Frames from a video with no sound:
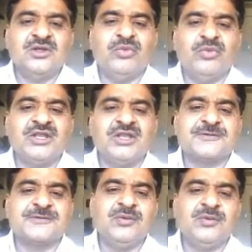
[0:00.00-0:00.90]
But
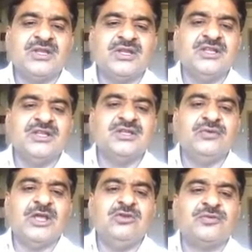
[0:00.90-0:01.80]
experimentally the
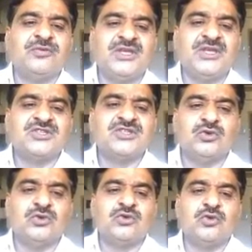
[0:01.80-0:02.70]
value of K is
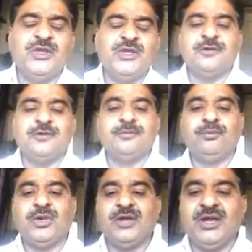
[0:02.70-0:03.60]
shown to be
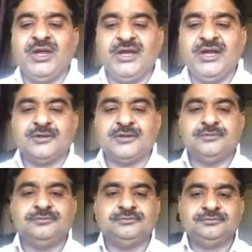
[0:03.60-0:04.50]
5 by 8.
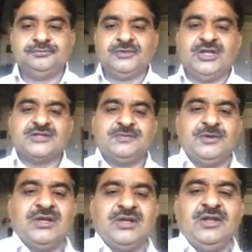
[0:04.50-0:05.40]

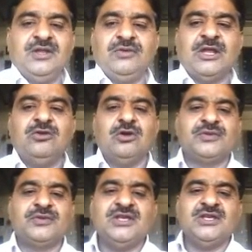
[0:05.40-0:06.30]
Experimentally, value
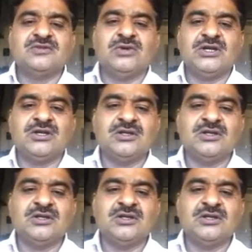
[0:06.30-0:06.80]
of K is what?